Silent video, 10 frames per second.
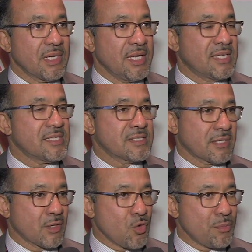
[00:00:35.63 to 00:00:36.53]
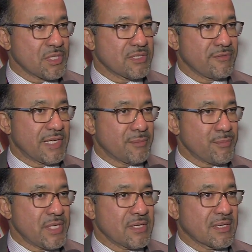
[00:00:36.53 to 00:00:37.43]
It is a global
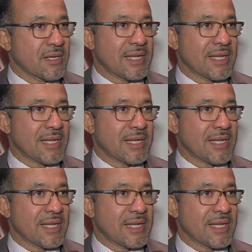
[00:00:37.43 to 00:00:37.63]
development.